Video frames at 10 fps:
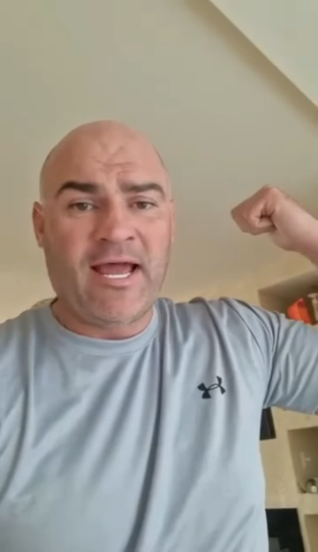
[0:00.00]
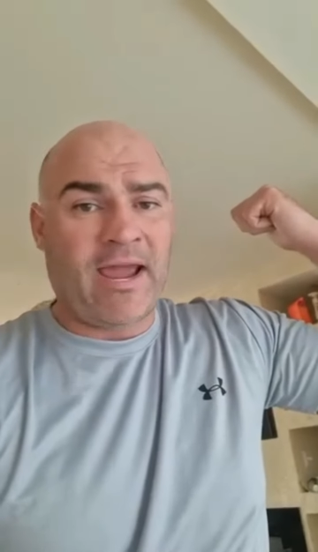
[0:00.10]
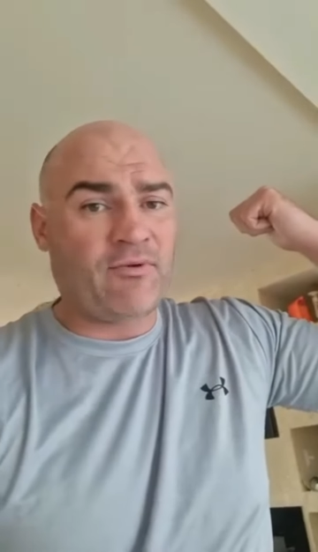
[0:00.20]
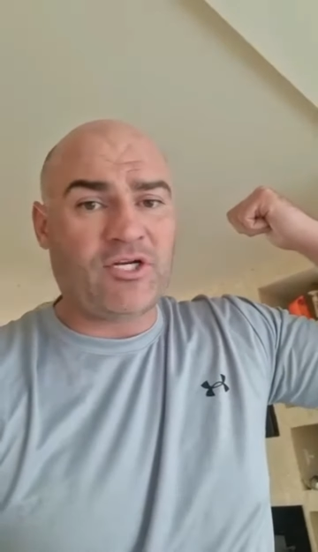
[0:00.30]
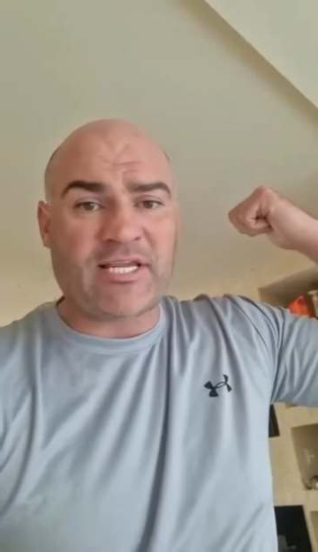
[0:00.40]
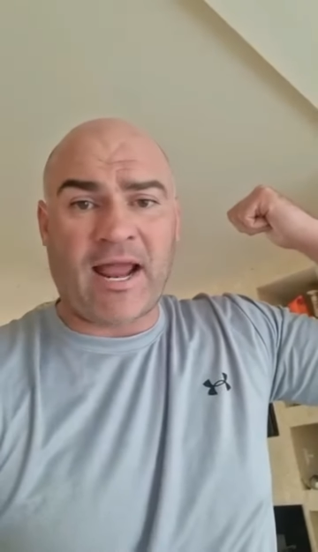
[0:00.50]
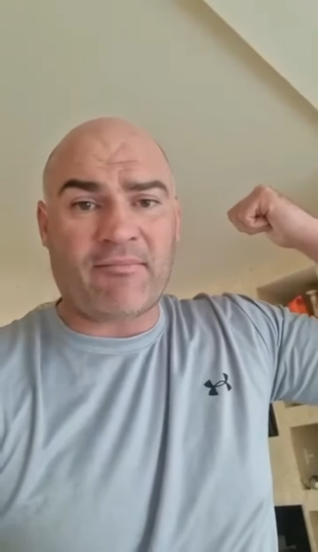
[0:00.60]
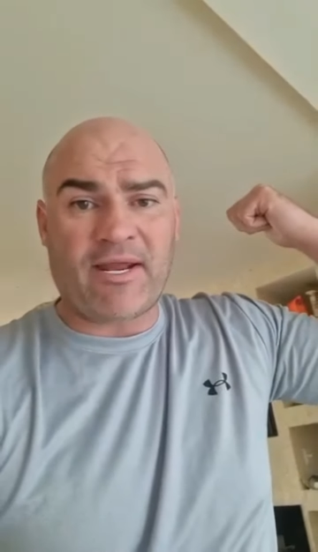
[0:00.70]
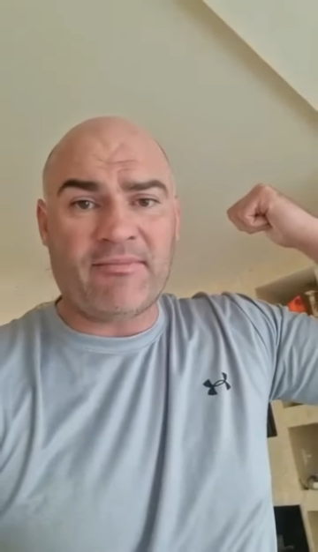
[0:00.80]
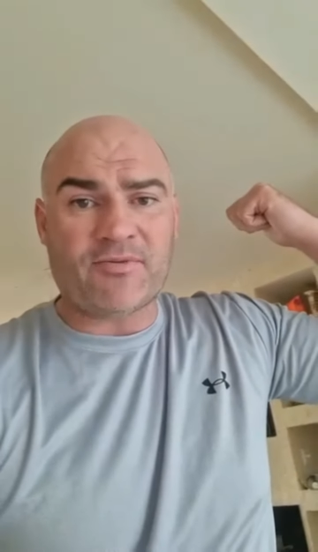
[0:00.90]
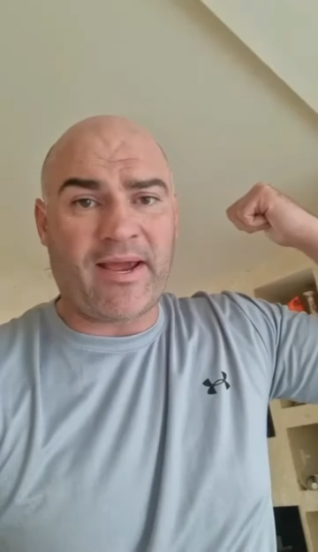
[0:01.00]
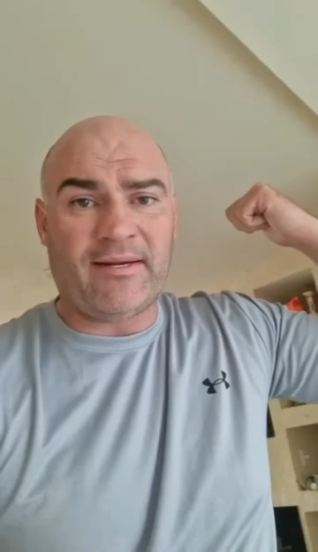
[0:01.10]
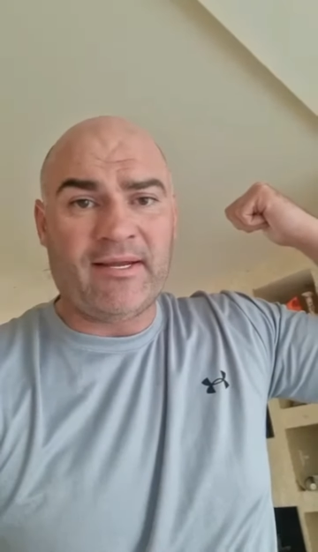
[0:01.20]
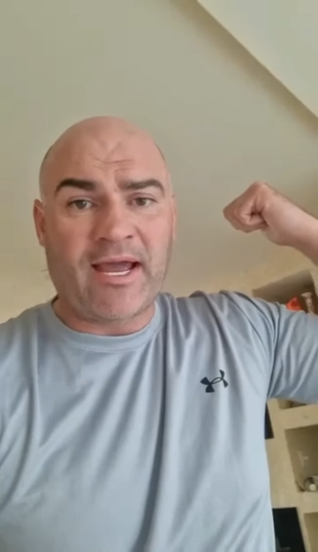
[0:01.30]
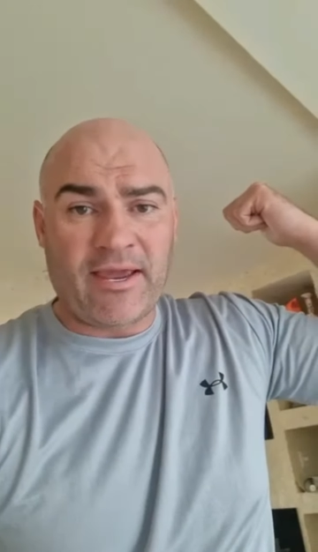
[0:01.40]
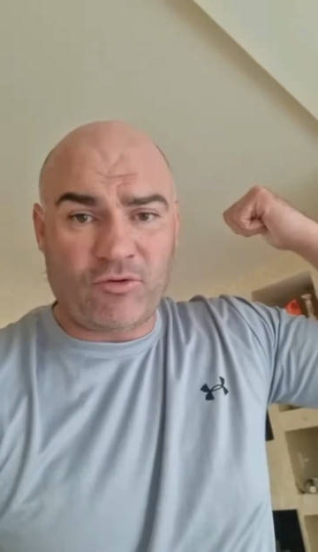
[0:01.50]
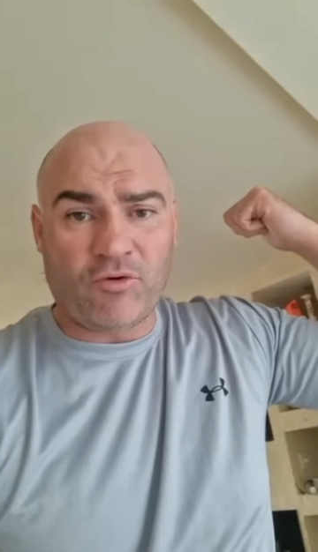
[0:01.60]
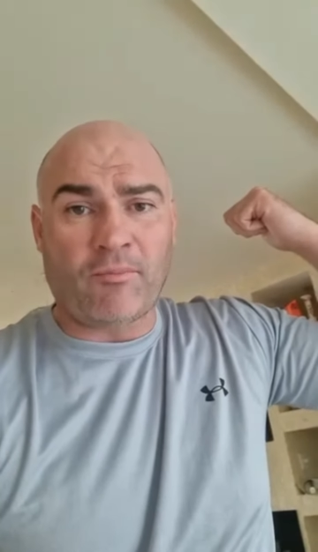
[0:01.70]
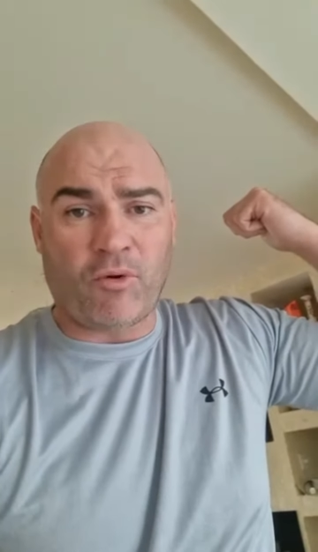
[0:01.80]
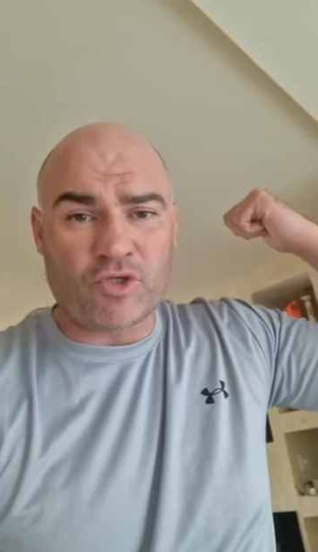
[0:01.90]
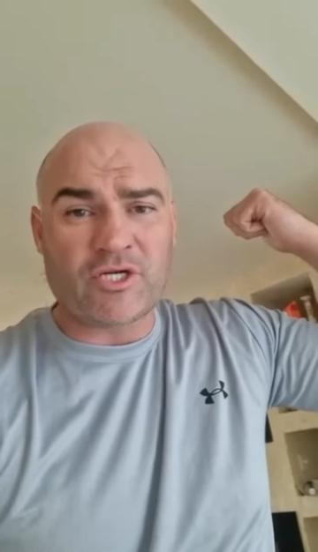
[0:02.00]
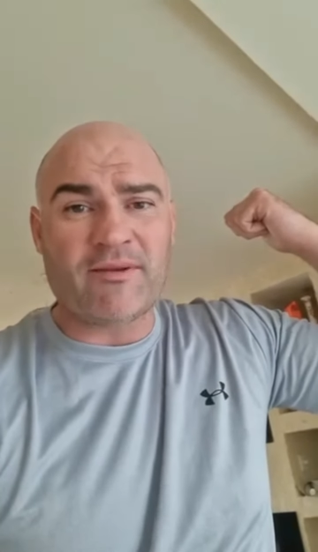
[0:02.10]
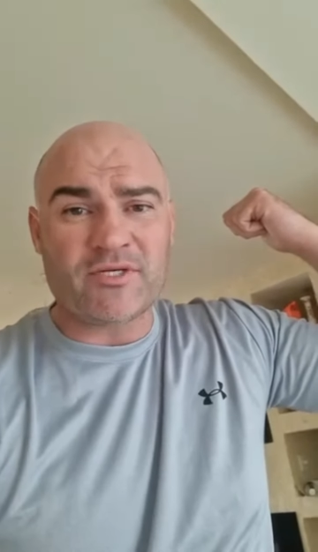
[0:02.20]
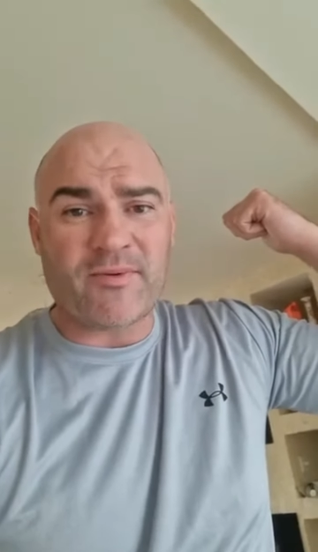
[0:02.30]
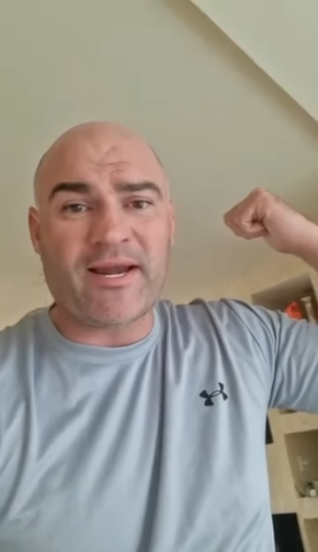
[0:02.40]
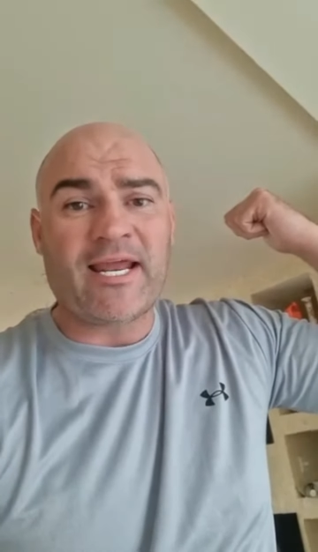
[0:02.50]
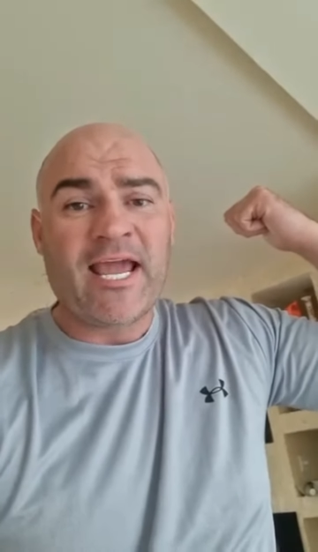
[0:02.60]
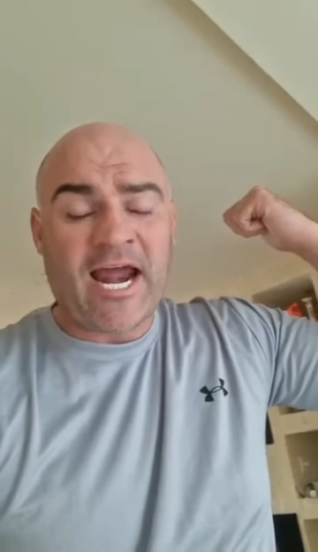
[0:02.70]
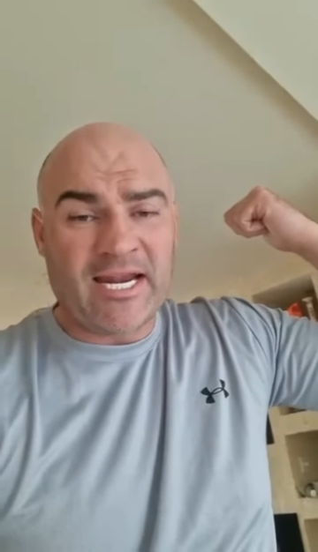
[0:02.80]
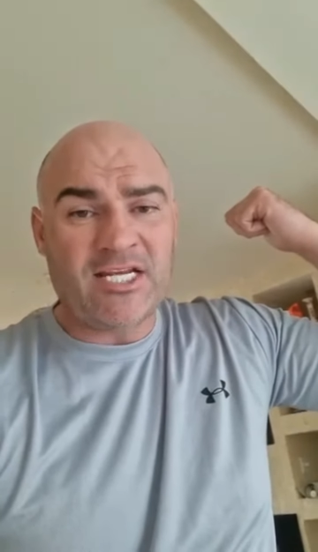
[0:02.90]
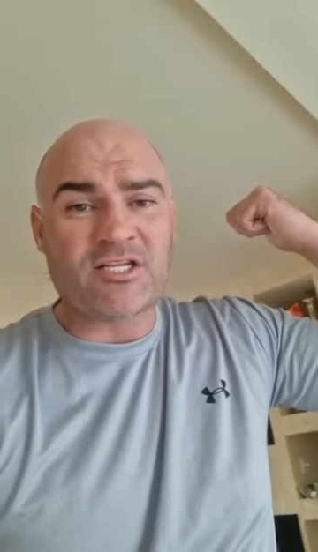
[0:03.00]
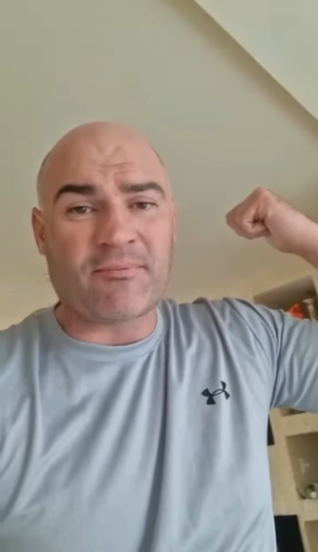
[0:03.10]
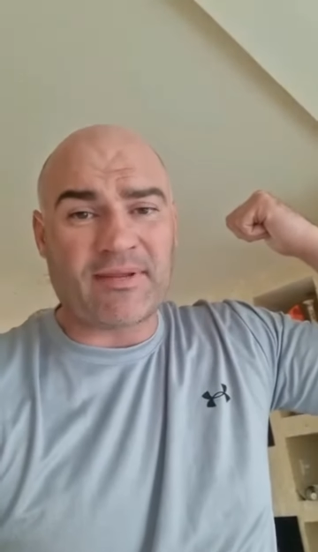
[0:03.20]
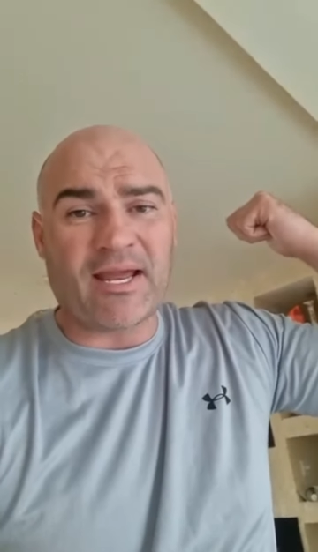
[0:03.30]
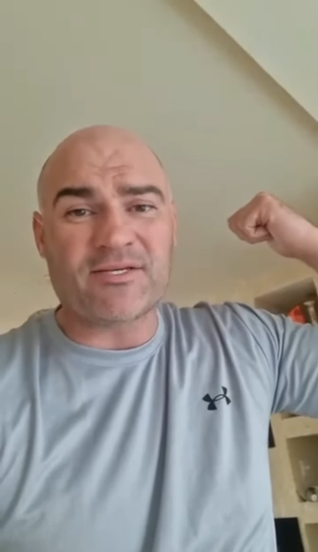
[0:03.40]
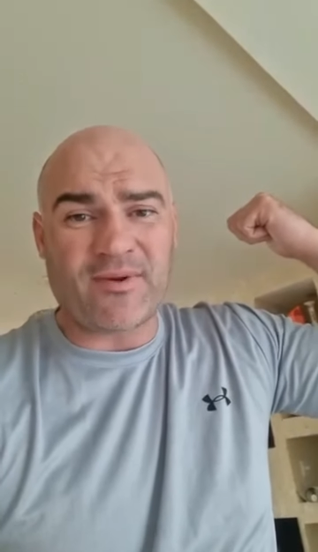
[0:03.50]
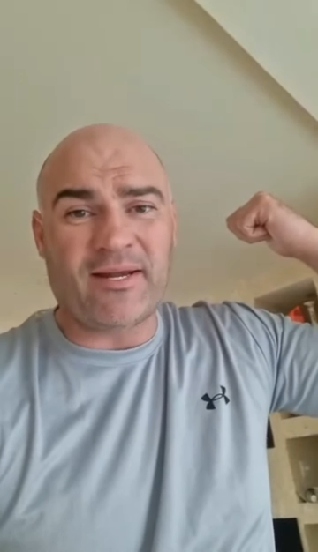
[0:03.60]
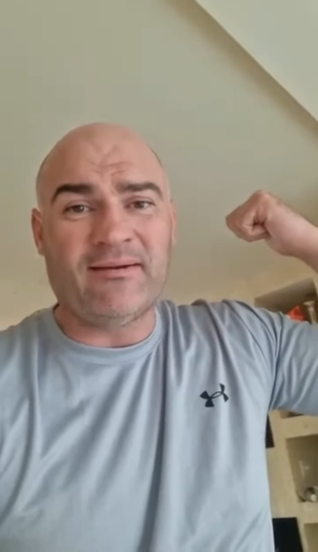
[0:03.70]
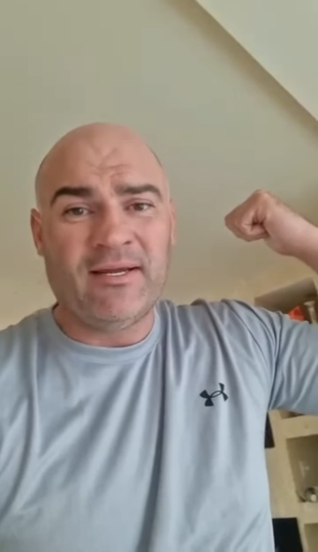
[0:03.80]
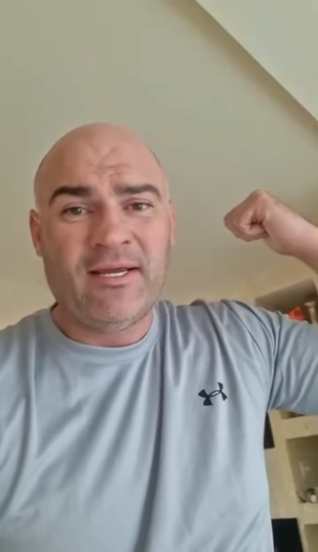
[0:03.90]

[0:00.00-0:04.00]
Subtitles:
I'm only starting with him as well. I'm going approaching him as well. And he stopped that as well.